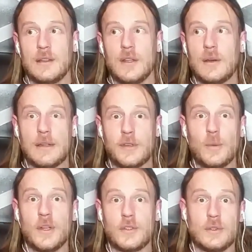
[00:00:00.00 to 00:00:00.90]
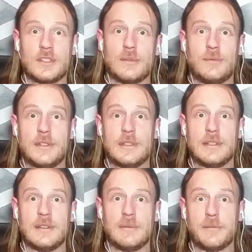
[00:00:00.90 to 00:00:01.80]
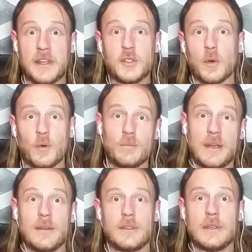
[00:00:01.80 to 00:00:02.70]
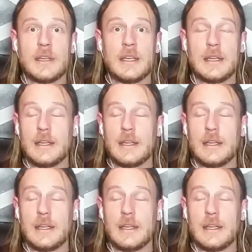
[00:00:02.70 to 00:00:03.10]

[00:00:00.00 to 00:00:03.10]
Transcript: No, if you want to do something, then find your own path to it.